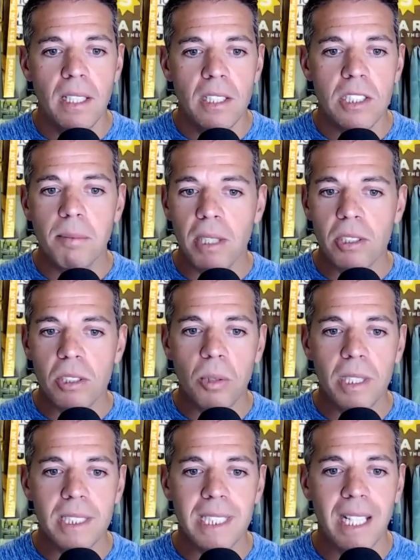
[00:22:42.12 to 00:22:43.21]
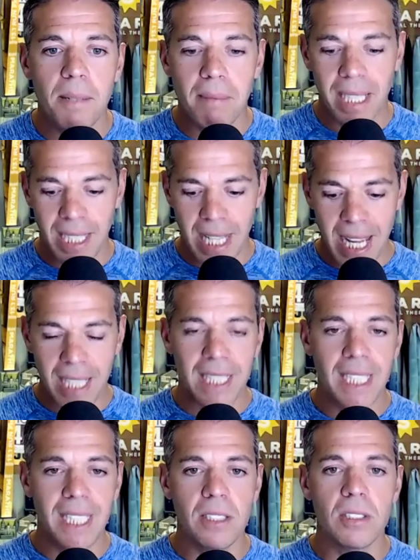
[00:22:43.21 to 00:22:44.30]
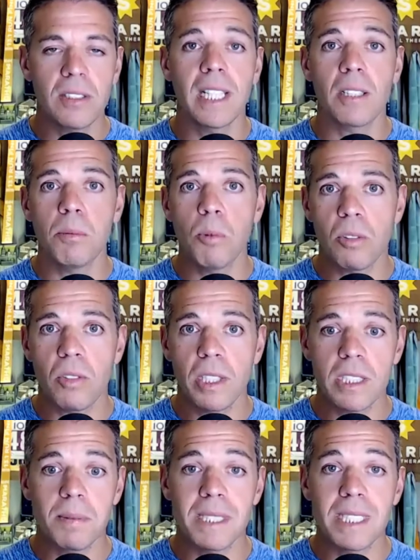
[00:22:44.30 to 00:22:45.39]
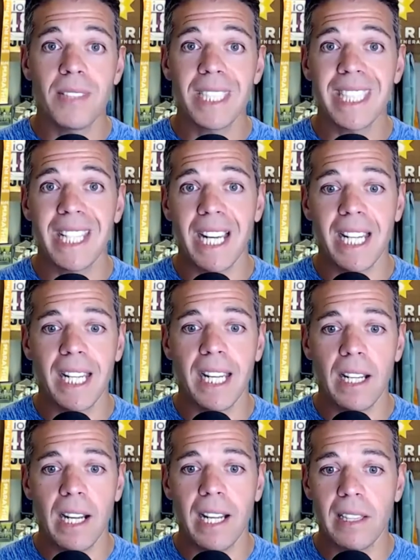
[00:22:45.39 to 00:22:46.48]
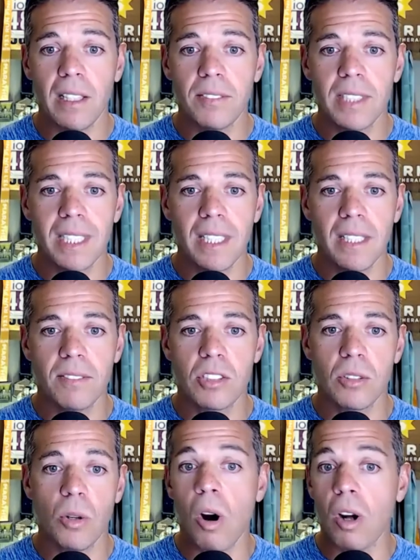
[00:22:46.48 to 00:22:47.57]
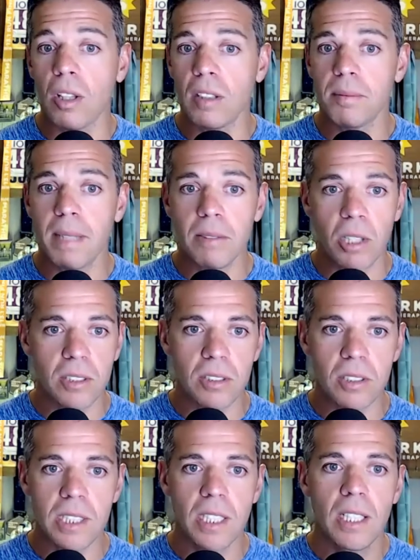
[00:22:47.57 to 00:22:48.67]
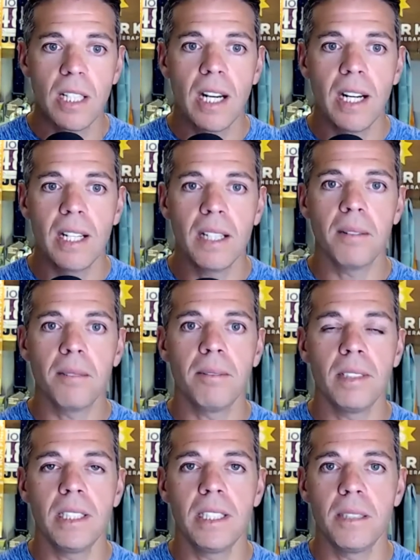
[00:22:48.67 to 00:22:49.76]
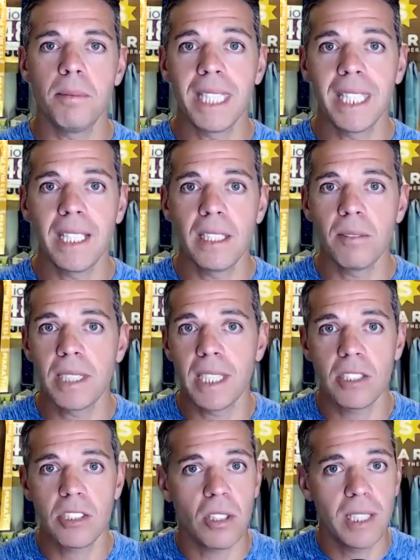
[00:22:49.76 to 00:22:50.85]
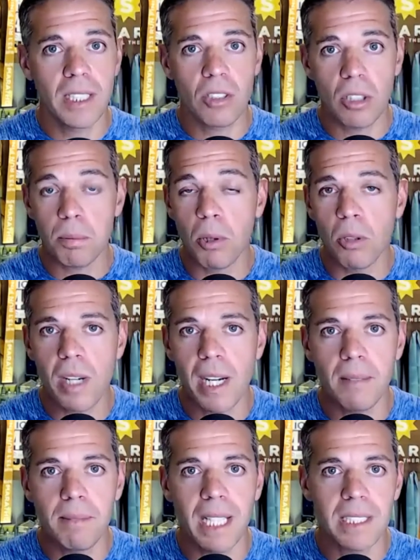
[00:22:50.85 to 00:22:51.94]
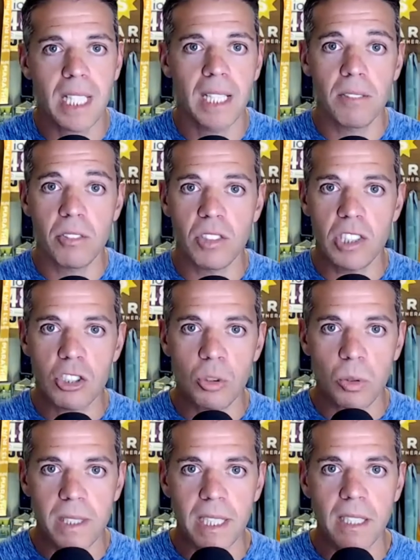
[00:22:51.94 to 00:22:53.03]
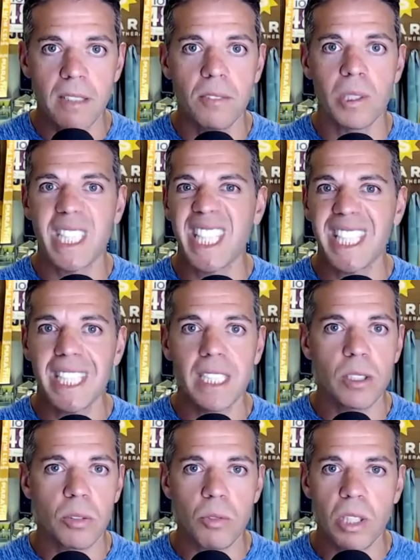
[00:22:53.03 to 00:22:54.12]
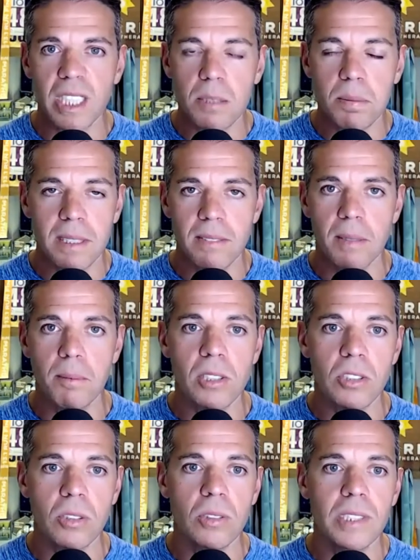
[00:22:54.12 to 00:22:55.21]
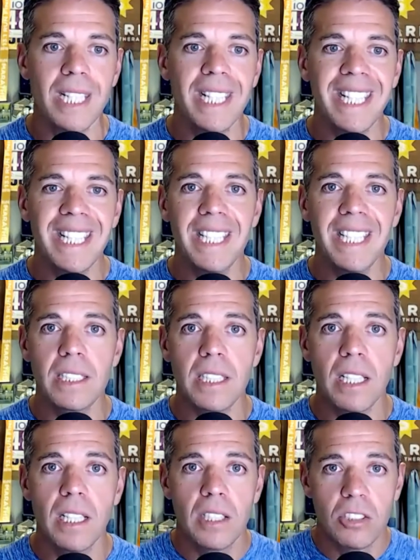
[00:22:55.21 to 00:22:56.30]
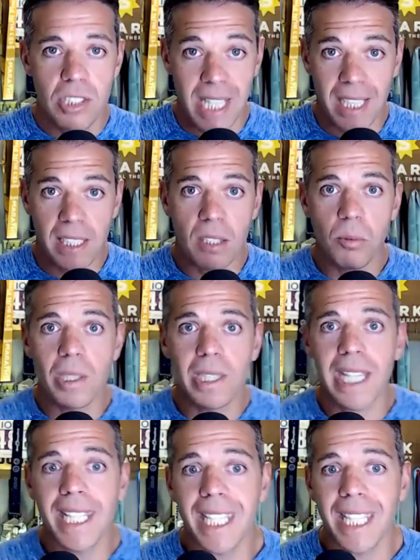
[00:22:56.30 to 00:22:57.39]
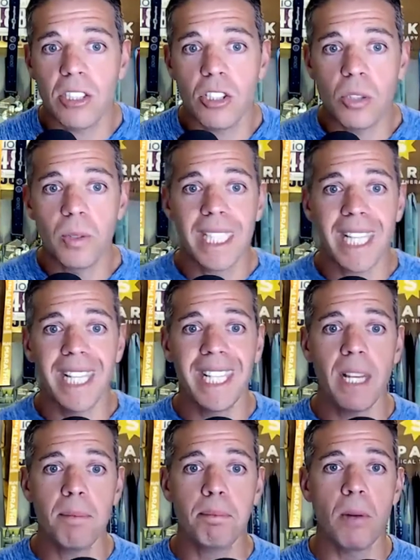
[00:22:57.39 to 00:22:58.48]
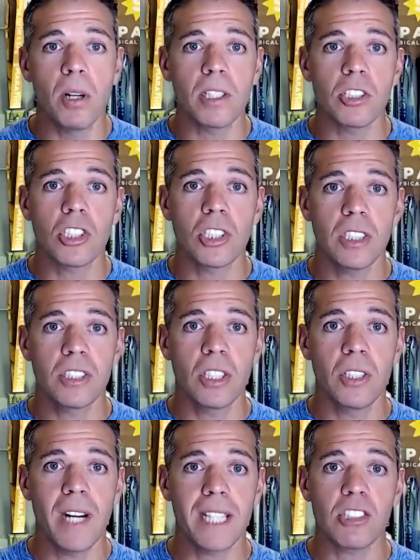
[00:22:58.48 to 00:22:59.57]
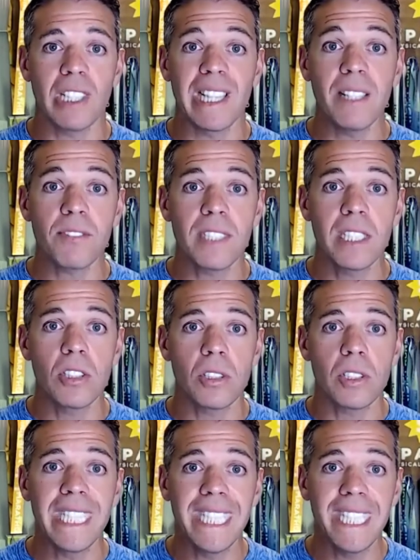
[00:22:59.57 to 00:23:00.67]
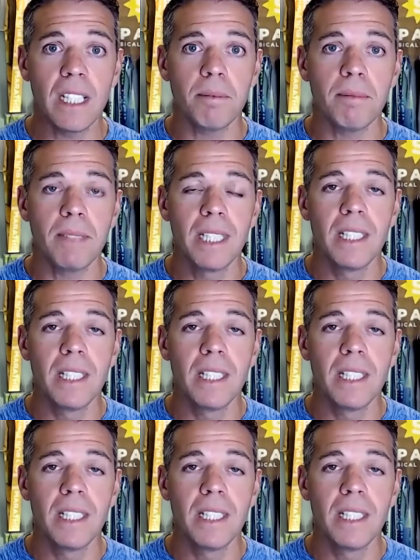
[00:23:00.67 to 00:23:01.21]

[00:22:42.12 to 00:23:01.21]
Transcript: Some other ones that I might add here that are more run specific that I love to give to all of my runners in the beginning when they start in our program as kind of a restorative, we're kicking in our running specific muscles, is standing on one leg and doing a hip march. So you're actually lifting your knee up,